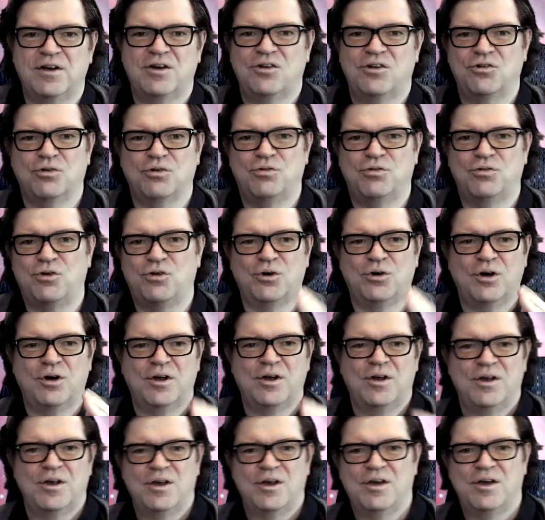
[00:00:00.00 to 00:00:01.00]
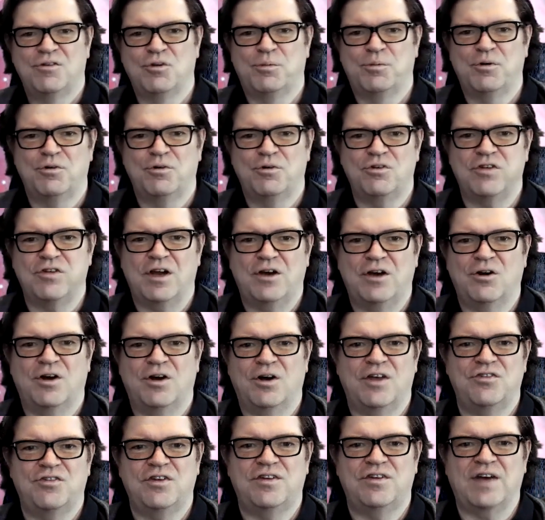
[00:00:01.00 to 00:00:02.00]
So if the previous layer
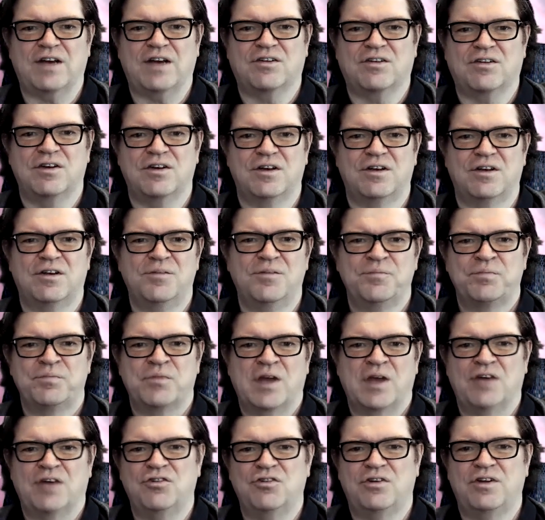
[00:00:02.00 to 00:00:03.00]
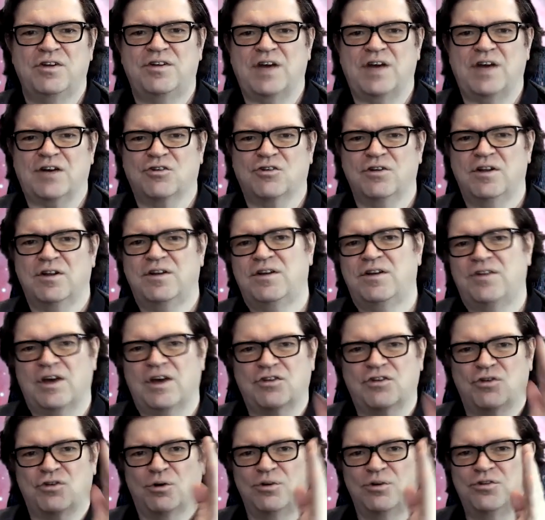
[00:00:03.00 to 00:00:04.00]
has a detector that
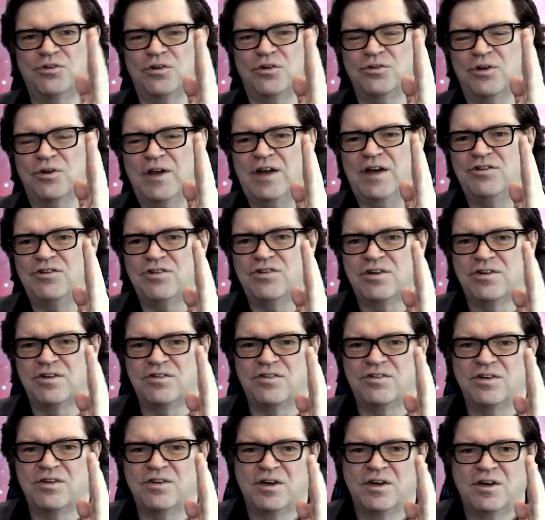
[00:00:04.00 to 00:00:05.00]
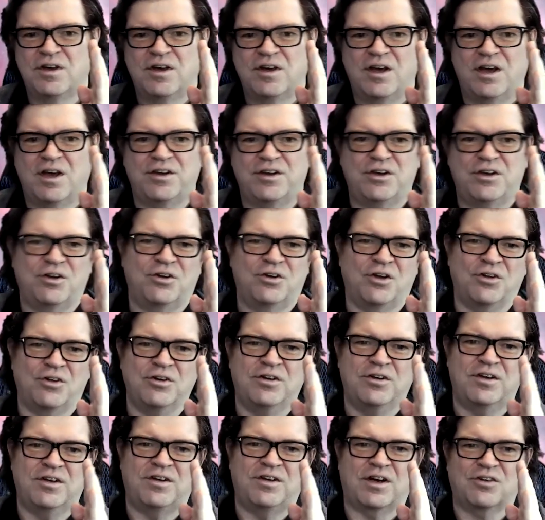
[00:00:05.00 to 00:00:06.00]
detects horizontal edges, and then another
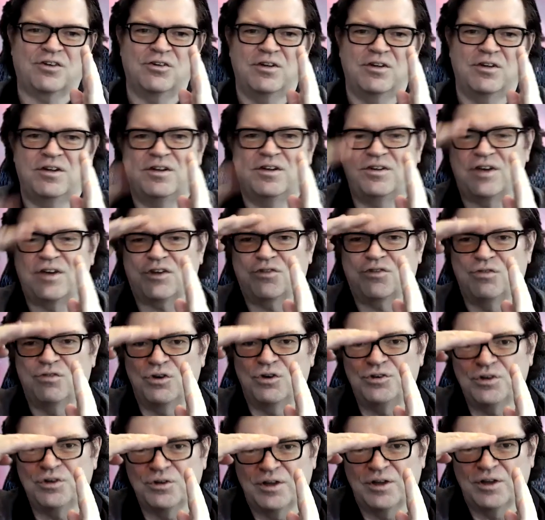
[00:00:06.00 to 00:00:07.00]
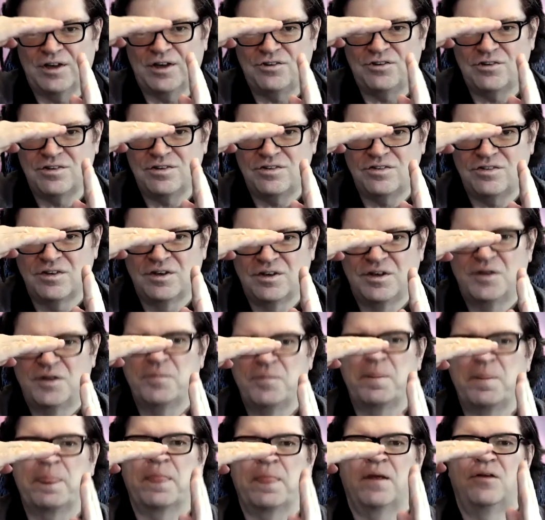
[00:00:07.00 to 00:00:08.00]
detector that detects vertical edges,
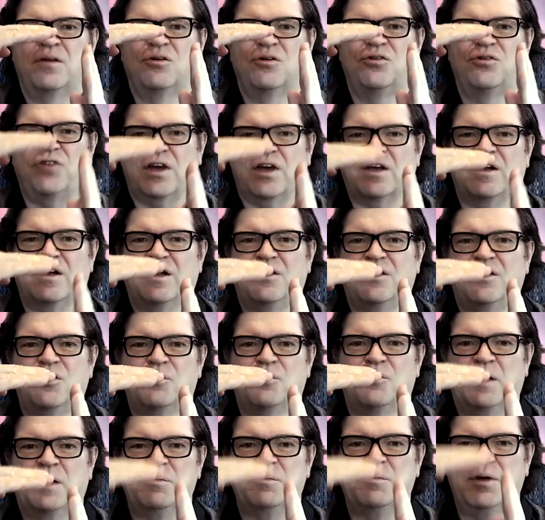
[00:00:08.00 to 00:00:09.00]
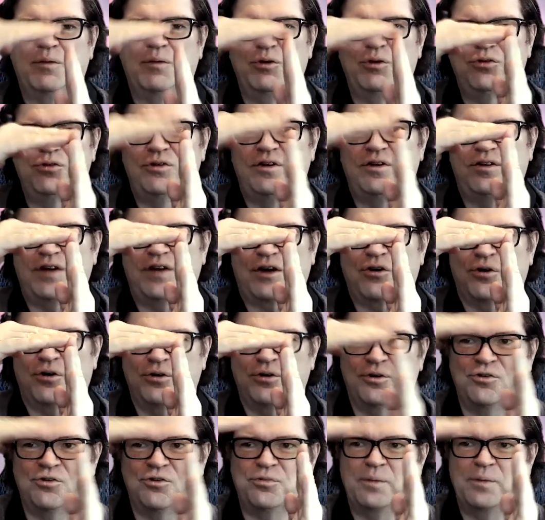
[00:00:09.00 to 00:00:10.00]
the second layer might be able to detect
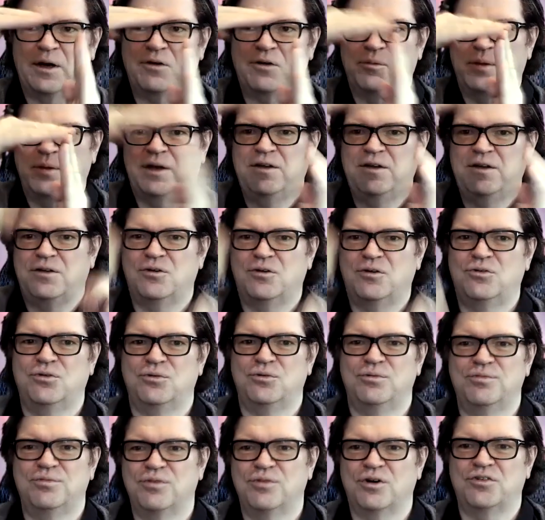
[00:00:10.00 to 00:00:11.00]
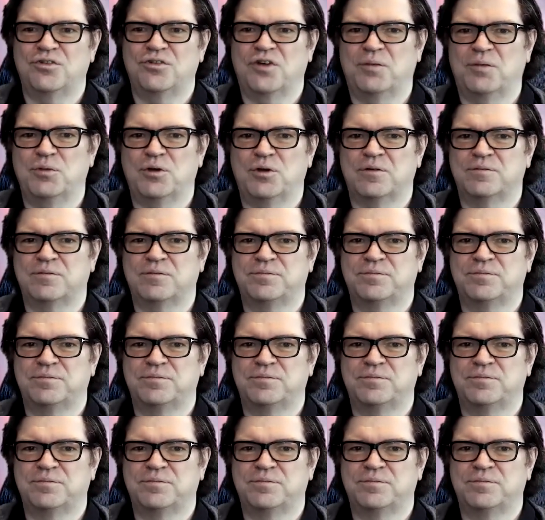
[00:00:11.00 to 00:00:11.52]
corners by combining the two, for example.